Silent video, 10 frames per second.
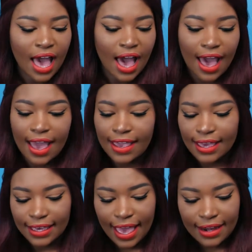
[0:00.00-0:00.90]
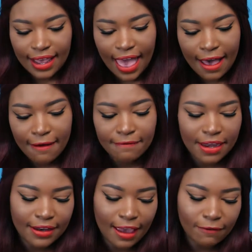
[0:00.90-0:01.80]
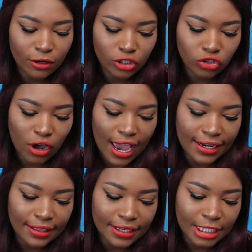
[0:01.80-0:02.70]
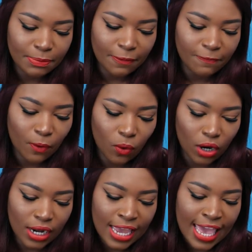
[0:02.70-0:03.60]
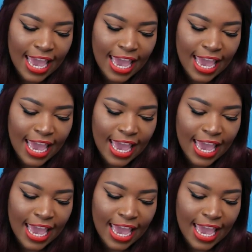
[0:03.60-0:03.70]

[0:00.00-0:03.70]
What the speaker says: I, again, have never tried this before,